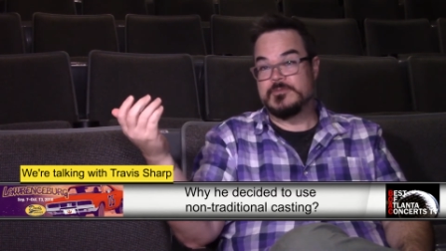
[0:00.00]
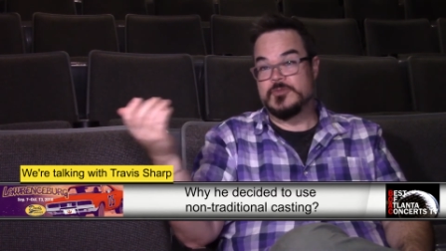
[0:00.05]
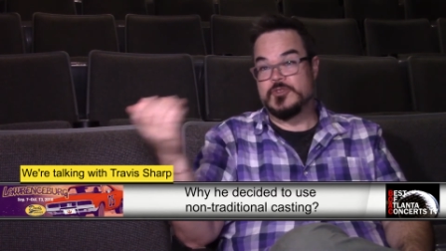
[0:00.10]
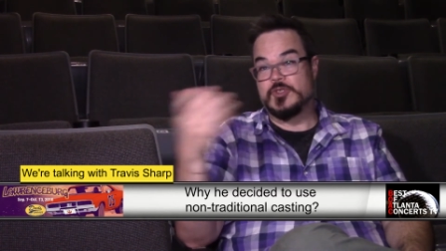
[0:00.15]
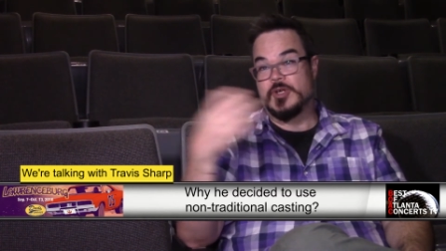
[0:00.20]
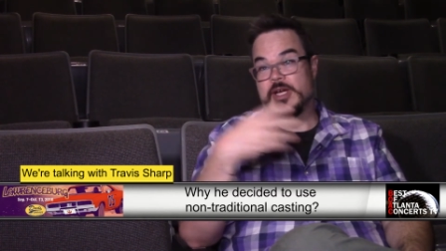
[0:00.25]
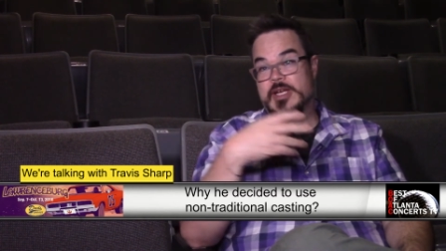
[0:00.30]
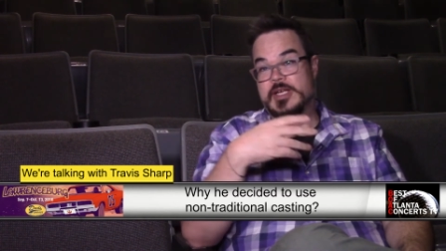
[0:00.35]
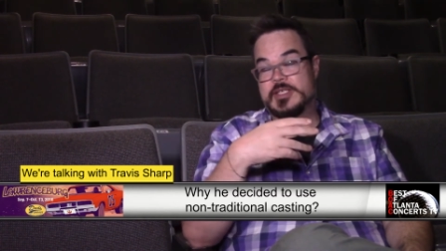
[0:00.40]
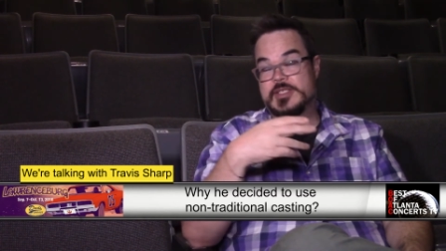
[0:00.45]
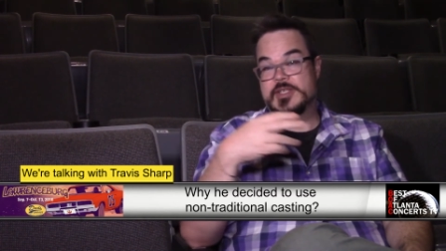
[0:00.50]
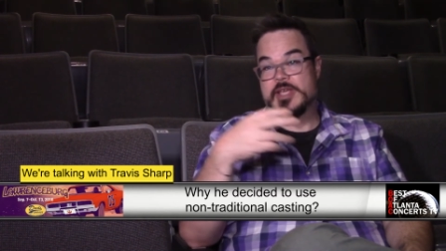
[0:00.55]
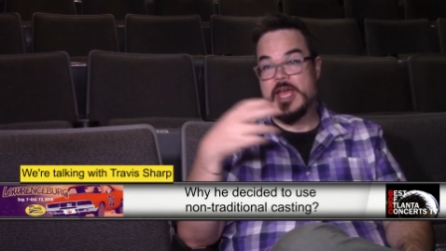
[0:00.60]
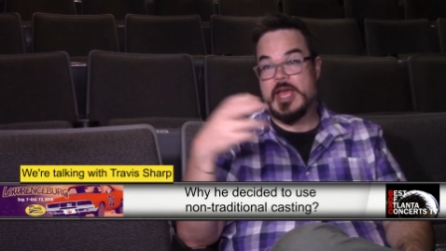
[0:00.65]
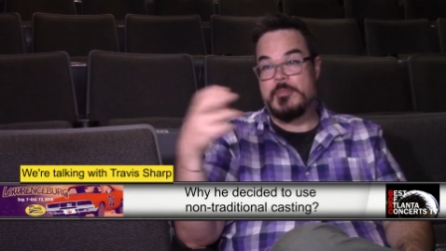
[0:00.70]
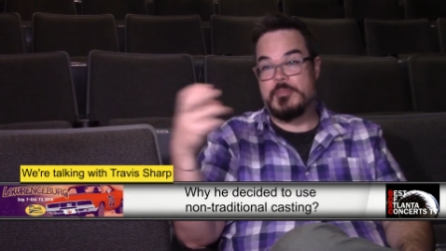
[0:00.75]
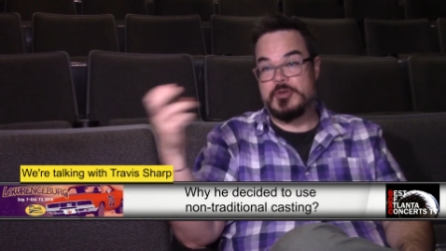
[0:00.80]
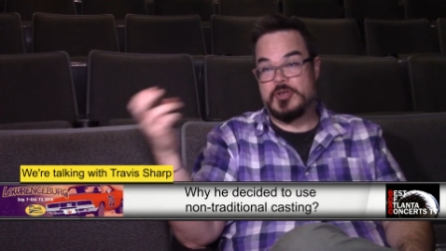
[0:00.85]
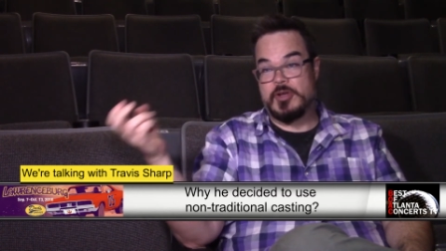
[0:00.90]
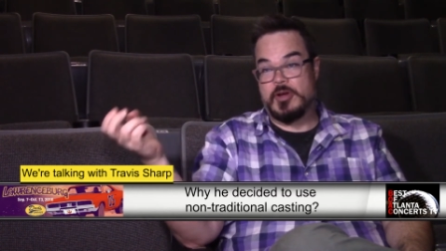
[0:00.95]
trying to escape
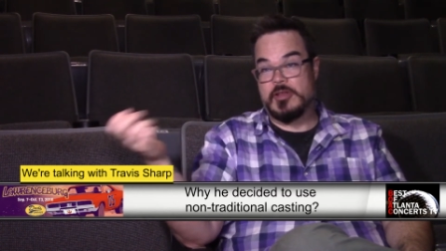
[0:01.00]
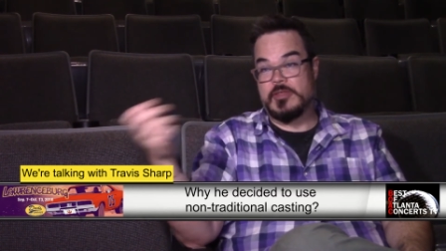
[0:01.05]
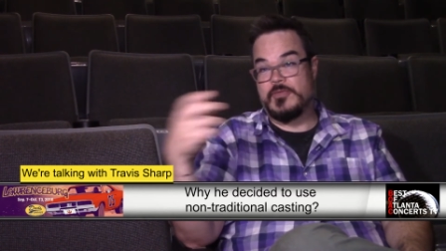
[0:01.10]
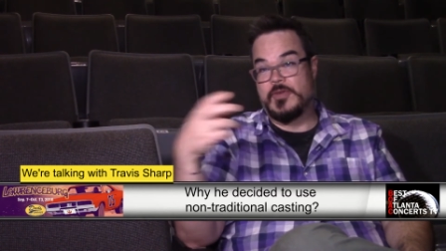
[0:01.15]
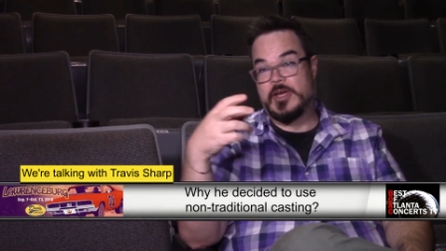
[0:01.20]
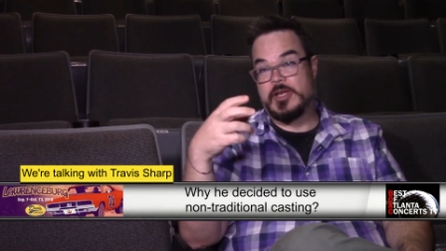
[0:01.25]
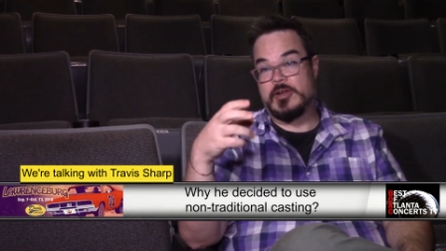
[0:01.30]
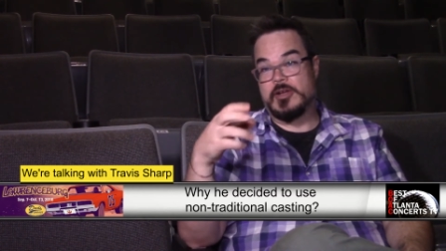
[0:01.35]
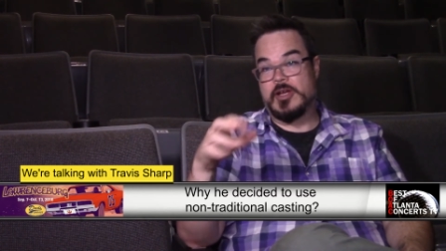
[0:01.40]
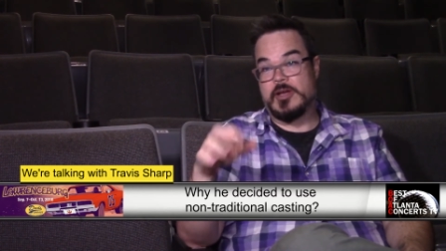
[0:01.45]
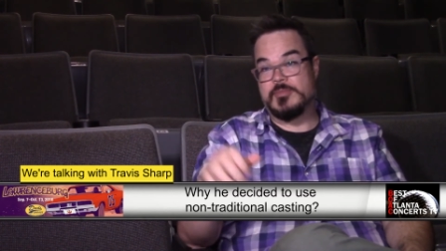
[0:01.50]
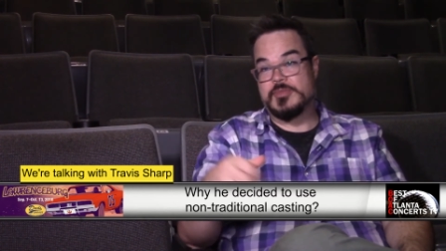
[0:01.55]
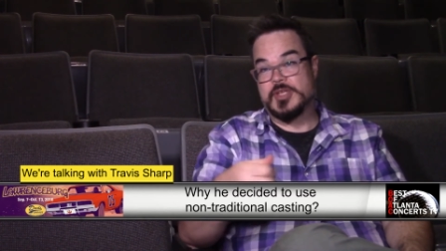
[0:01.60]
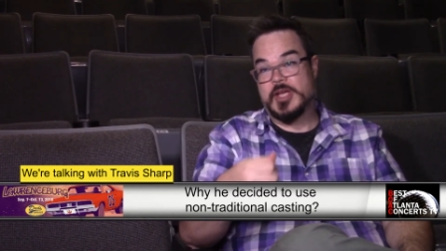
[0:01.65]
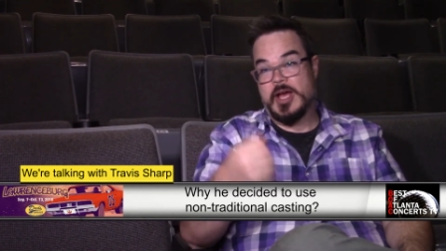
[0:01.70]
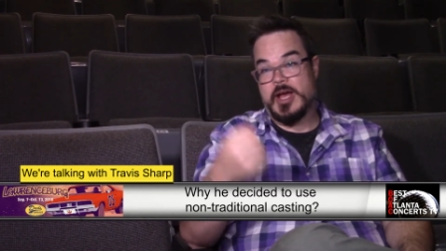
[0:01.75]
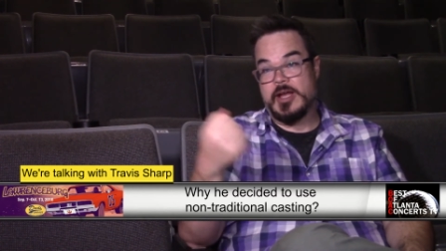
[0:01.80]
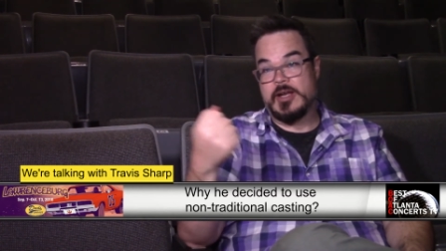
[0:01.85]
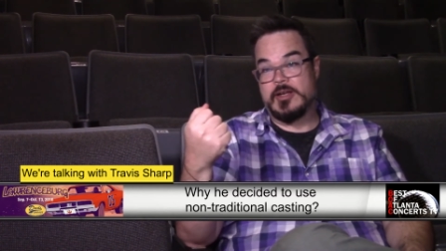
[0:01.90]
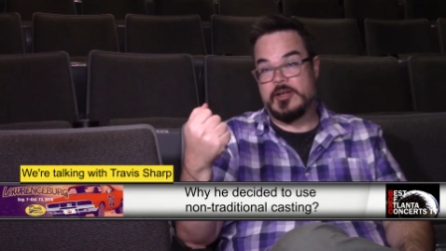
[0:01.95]
and Darth Vader comes
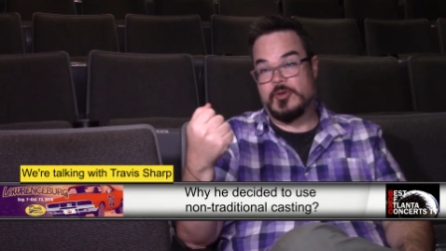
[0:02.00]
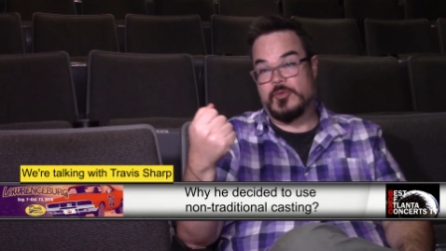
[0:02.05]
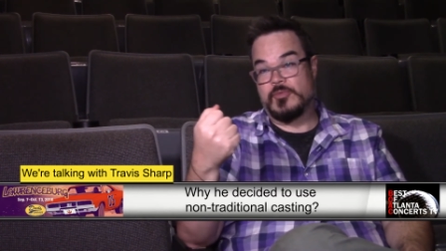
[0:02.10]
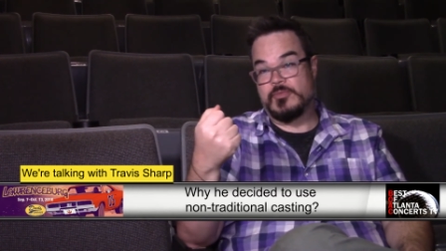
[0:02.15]
on and